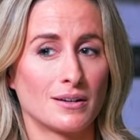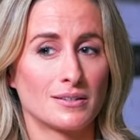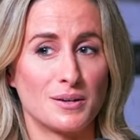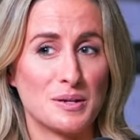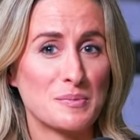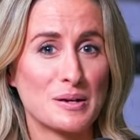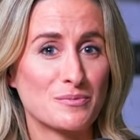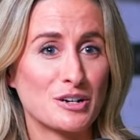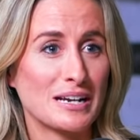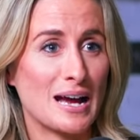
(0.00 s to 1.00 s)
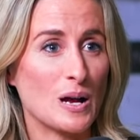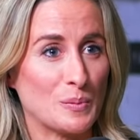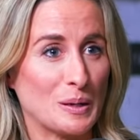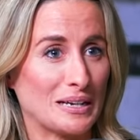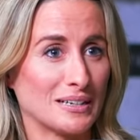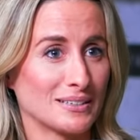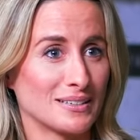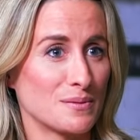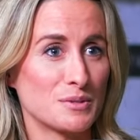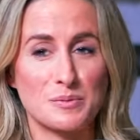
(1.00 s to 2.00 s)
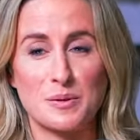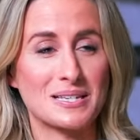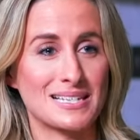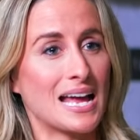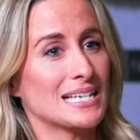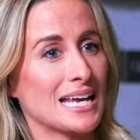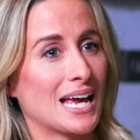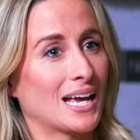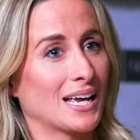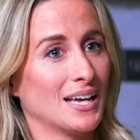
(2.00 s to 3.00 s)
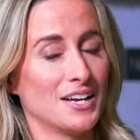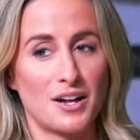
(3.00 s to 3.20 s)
sometimes I'm really happy, sometimes I'm ecstatic,